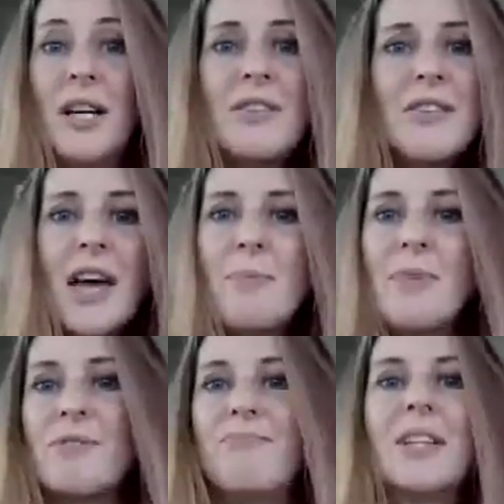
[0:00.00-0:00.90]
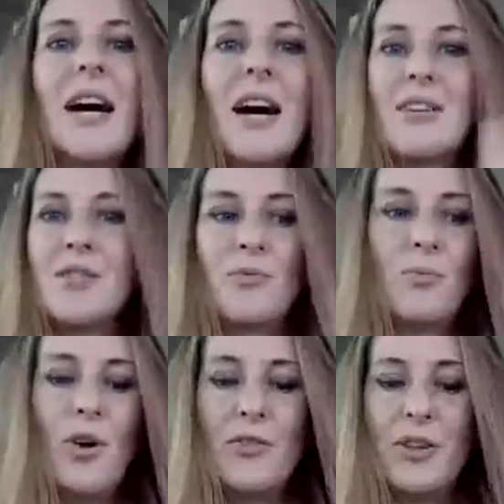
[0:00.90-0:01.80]
And this happens regardless of
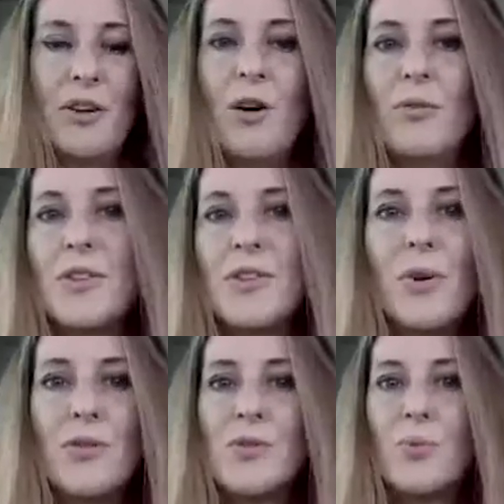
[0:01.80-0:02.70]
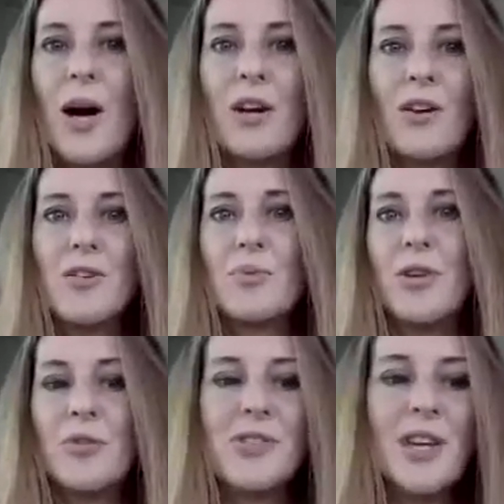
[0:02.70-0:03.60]
what the goal is, whether it's weight loss,
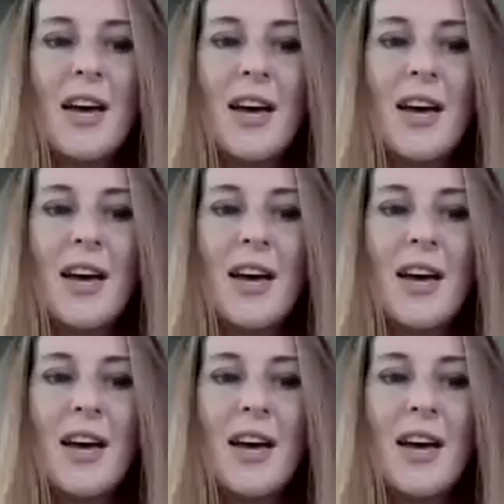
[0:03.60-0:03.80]
whether it's,